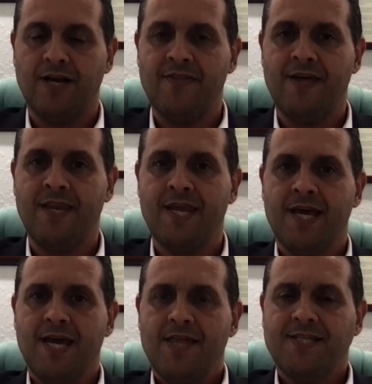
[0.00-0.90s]
And then
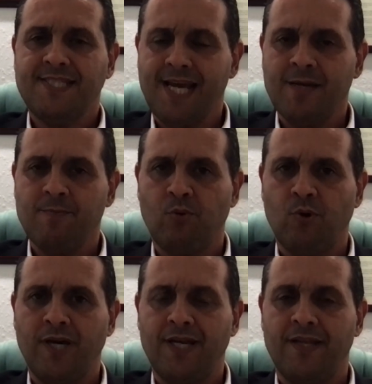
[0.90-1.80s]
the second
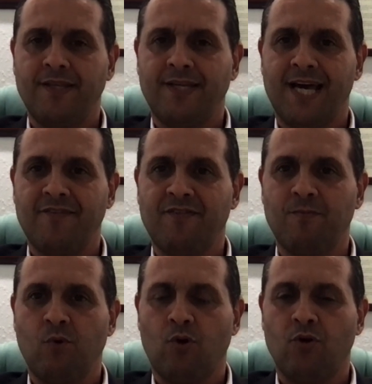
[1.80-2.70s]
point, and kind of the
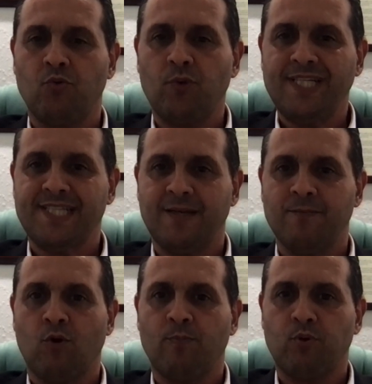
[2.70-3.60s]
more recent and
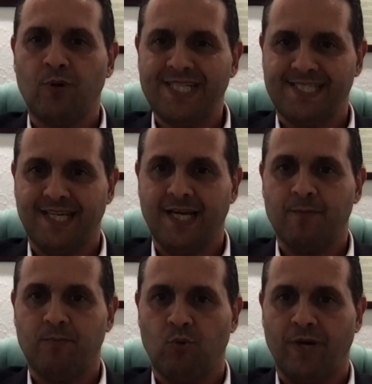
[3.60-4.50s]
more pressing
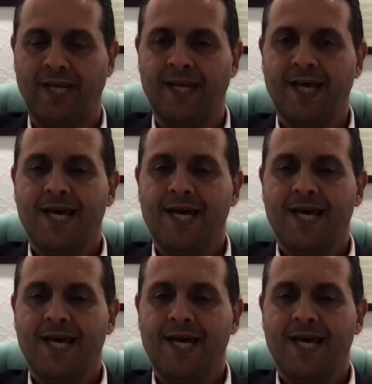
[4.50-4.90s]
point,